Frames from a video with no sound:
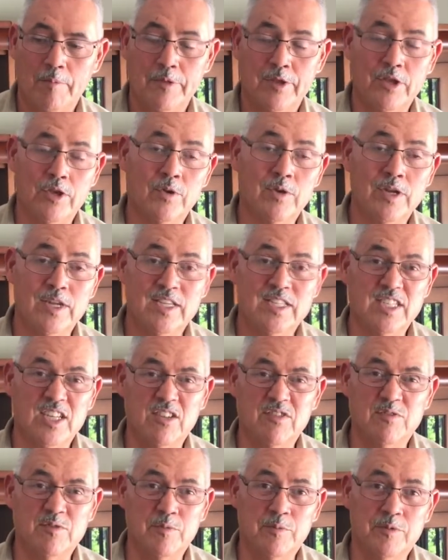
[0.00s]
the unit
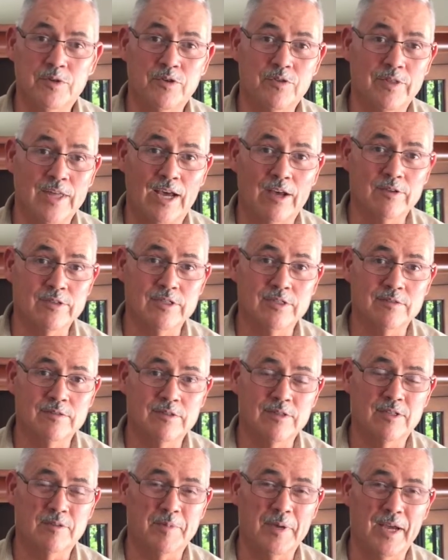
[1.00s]
itself is from 2000.
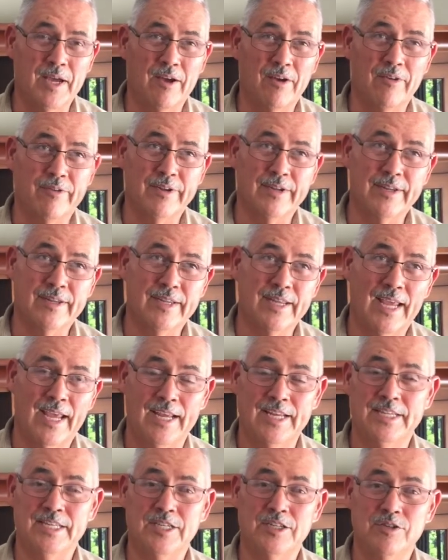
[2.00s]
It's about
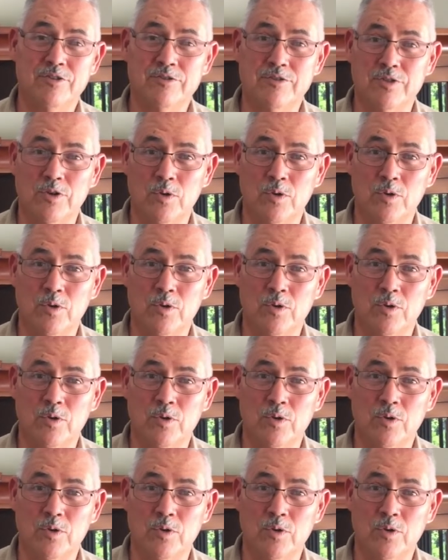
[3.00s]
18 years